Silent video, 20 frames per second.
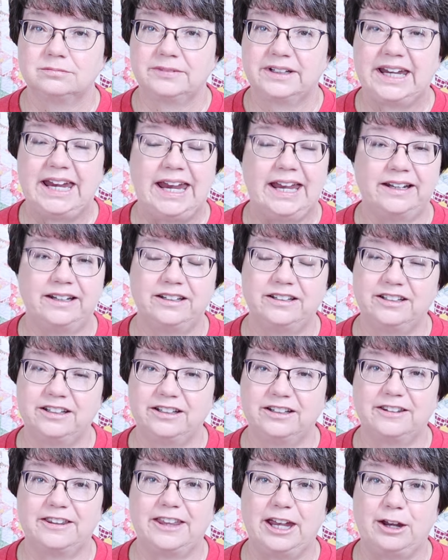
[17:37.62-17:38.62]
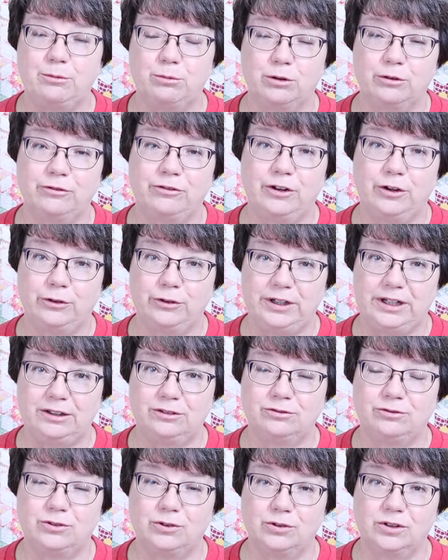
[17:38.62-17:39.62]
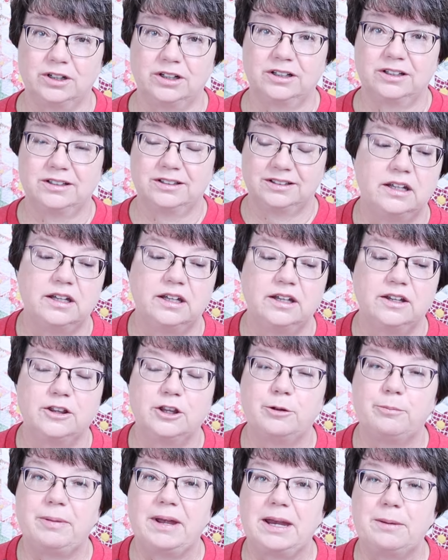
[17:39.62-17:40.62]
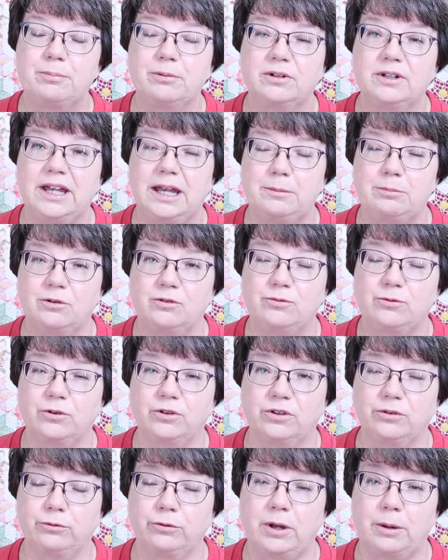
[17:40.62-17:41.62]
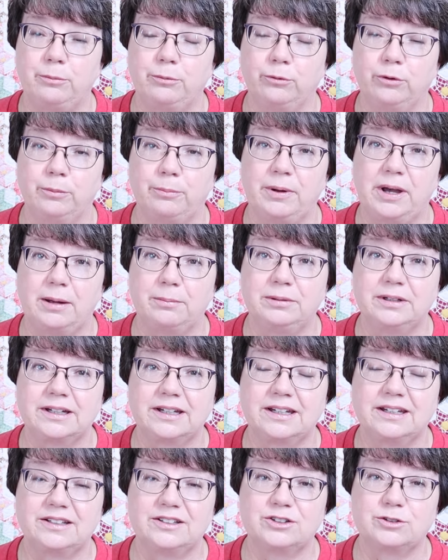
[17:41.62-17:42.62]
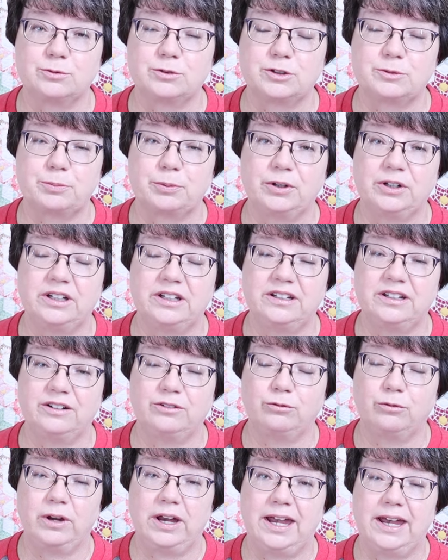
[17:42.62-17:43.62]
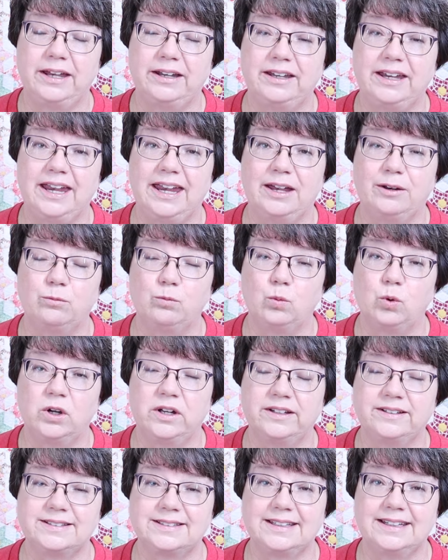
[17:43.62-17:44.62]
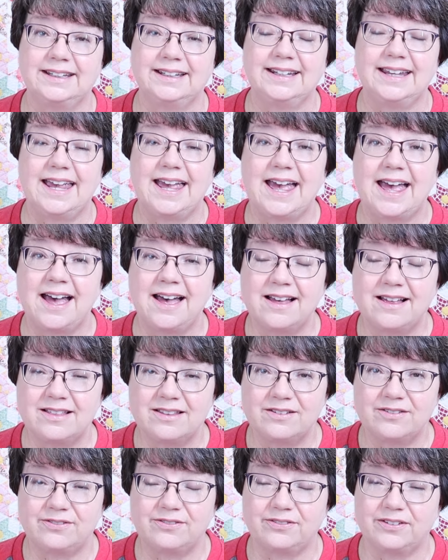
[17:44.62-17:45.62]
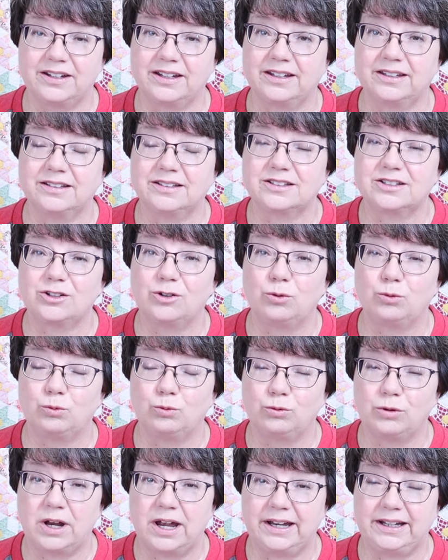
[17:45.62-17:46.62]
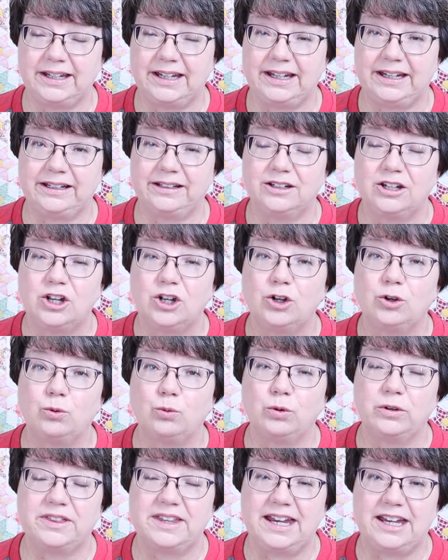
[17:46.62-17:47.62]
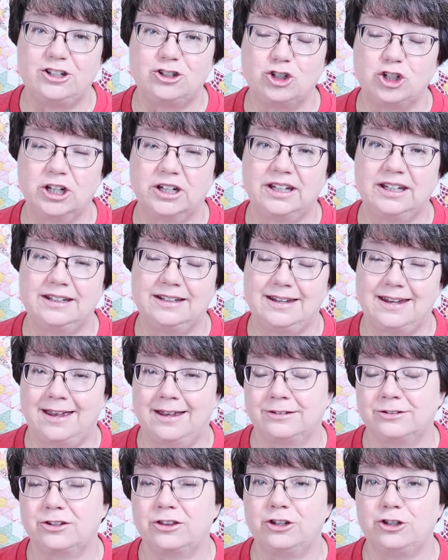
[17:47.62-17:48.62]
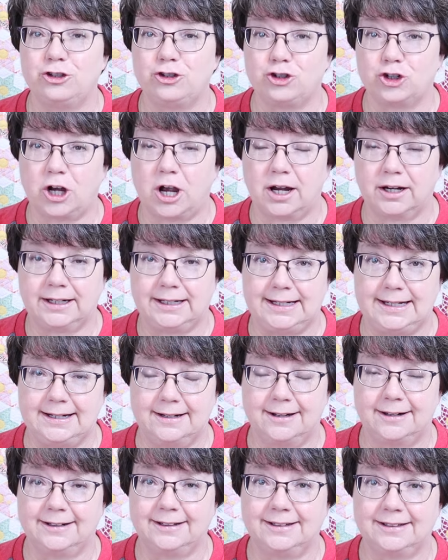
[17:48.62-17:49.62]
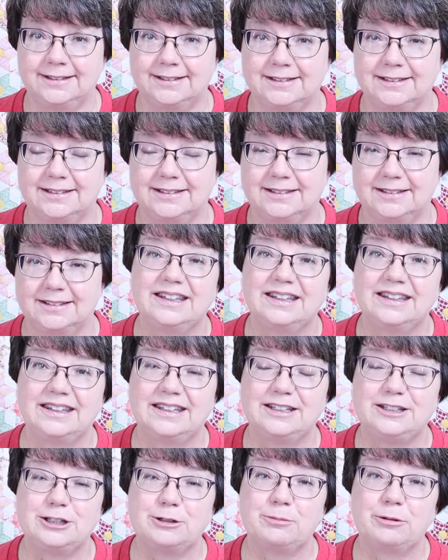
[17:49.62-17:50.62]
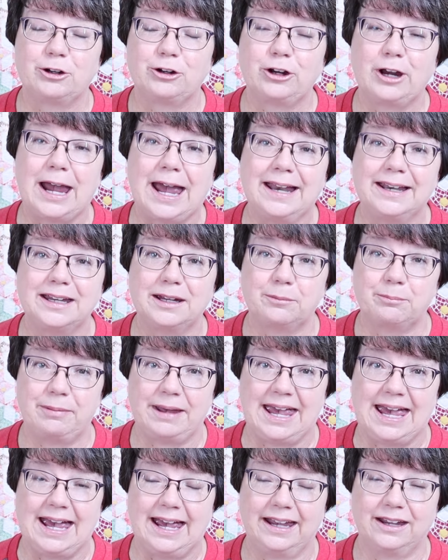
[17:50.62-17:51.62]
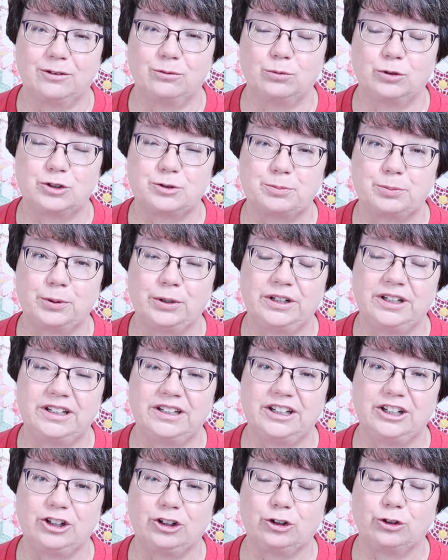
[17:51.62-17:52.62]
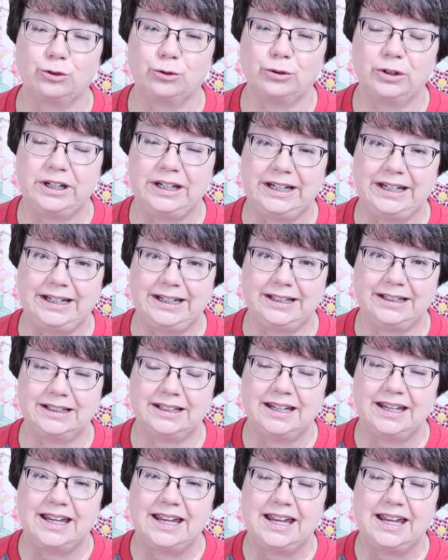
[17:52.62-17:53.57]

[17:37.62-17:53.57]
candidate they were voting for. The paper label for the Republicans was printed in red and was an elephant running with a chicken as the jockey on it. The Democratic bag was printed in green